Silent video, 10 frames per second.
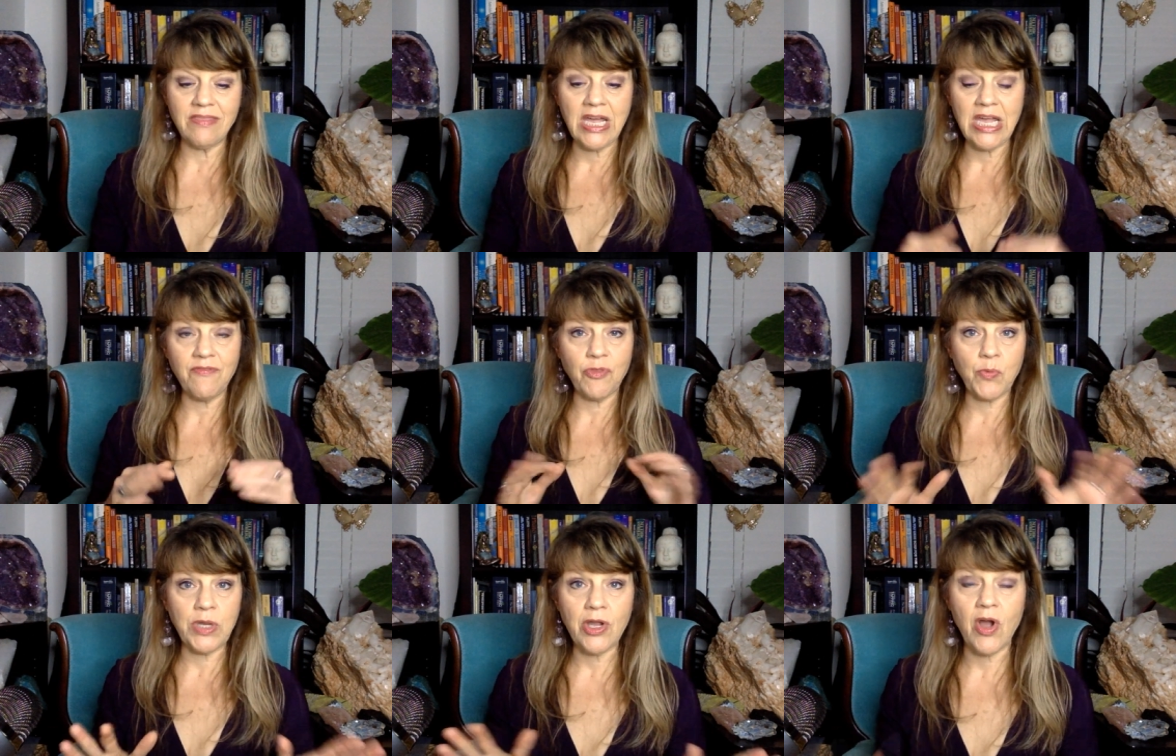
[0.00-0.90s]
I have
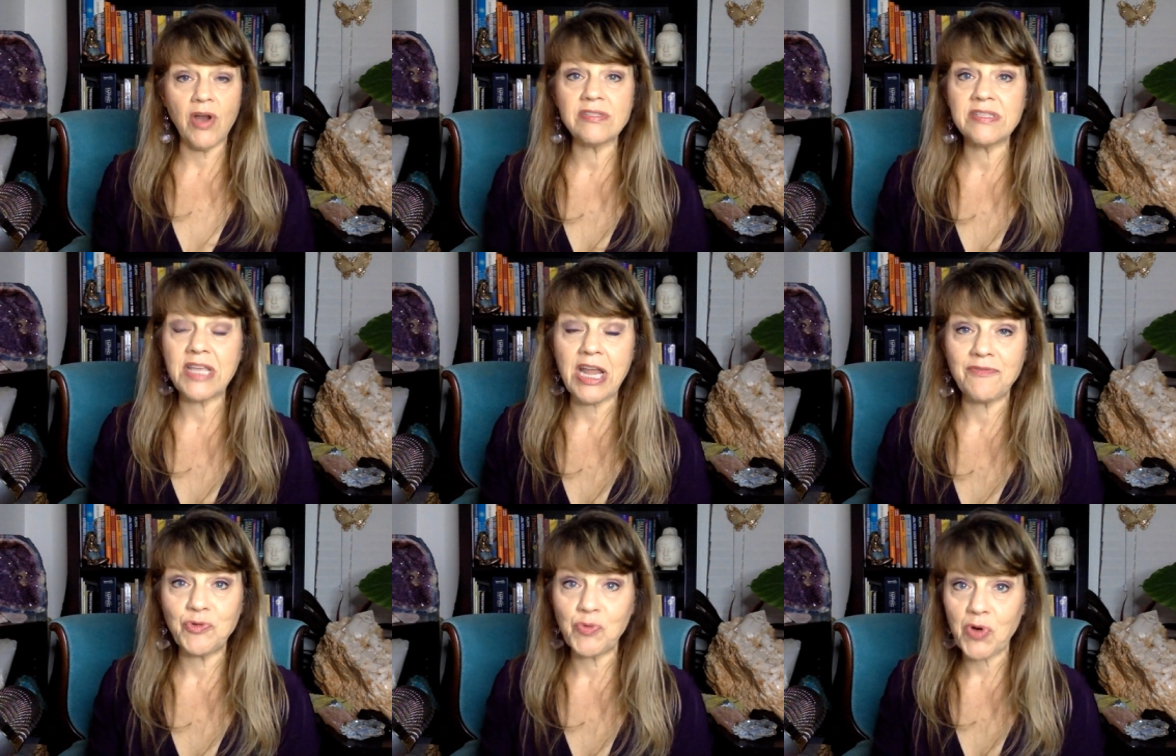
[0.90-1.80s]
three cards that
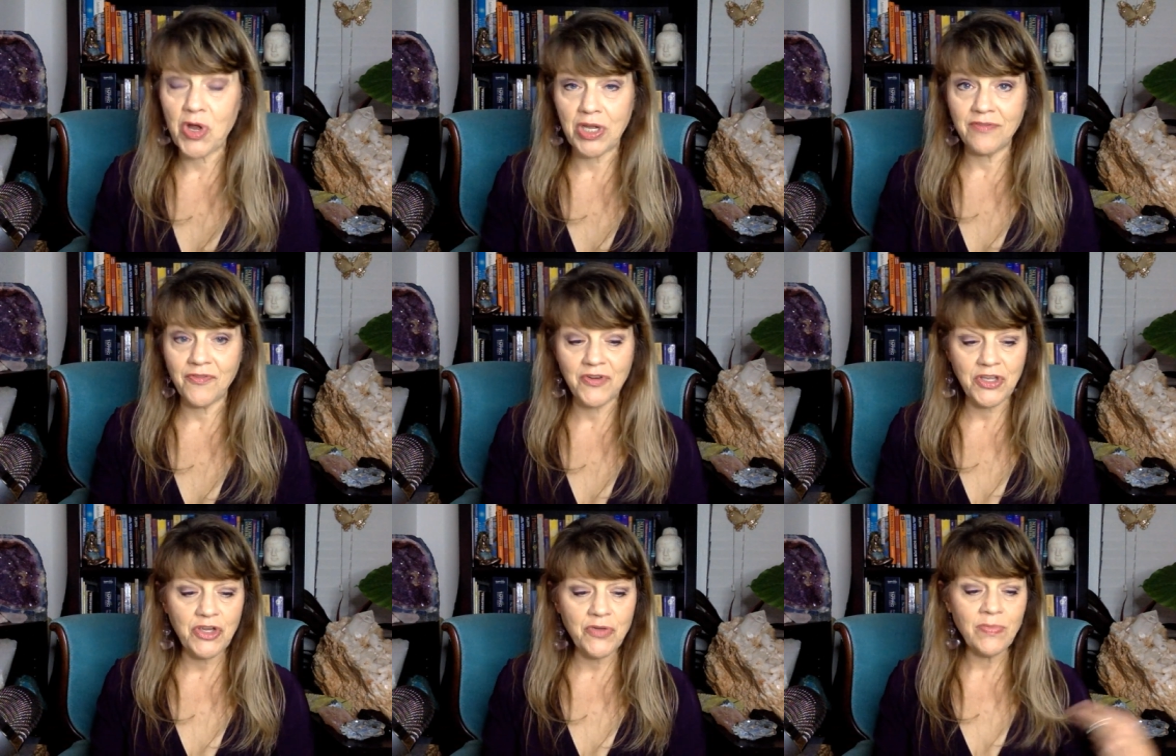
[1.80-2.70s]
I've drawn for
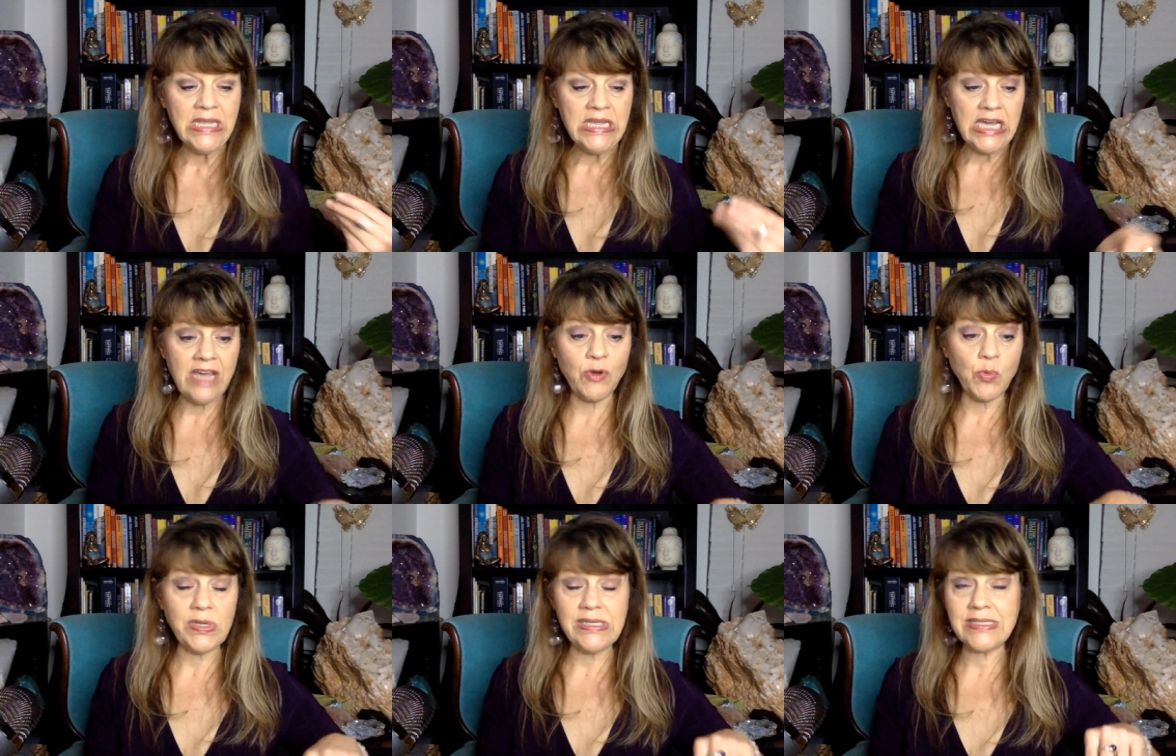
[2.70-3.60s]
you. I have a
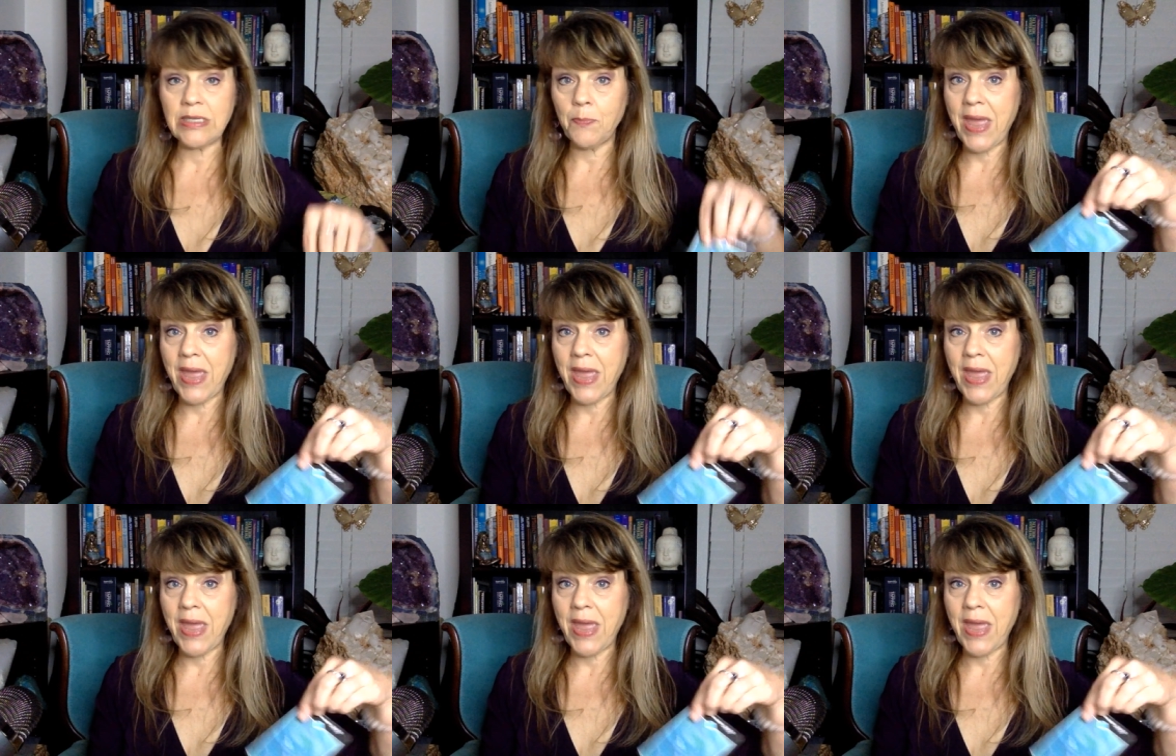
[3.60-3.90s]
recent